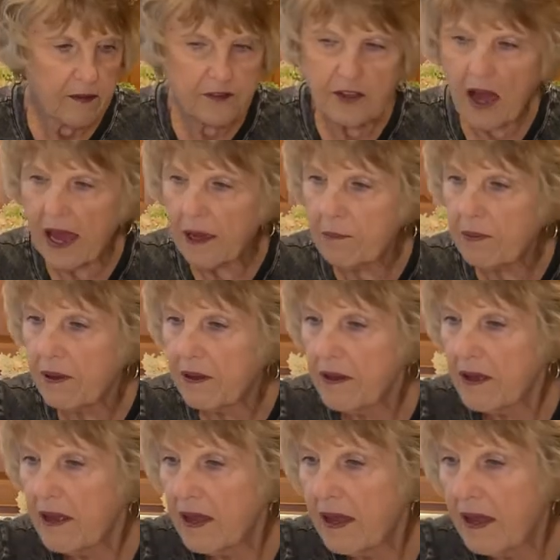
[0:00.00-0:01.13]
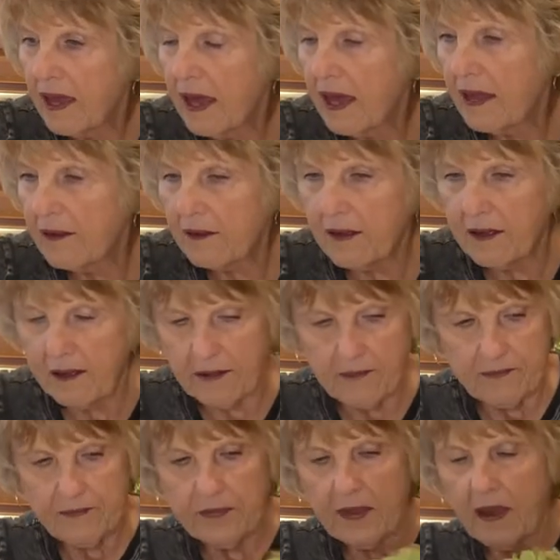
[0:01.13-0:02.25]
type, and
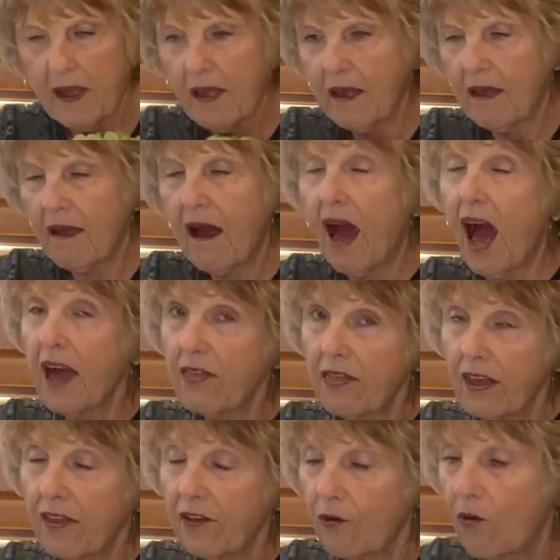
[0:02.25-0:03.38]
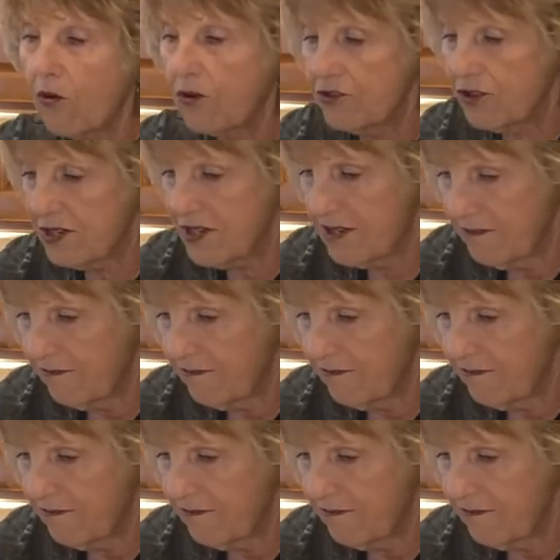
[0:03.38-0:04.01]
I think they're gorgeous.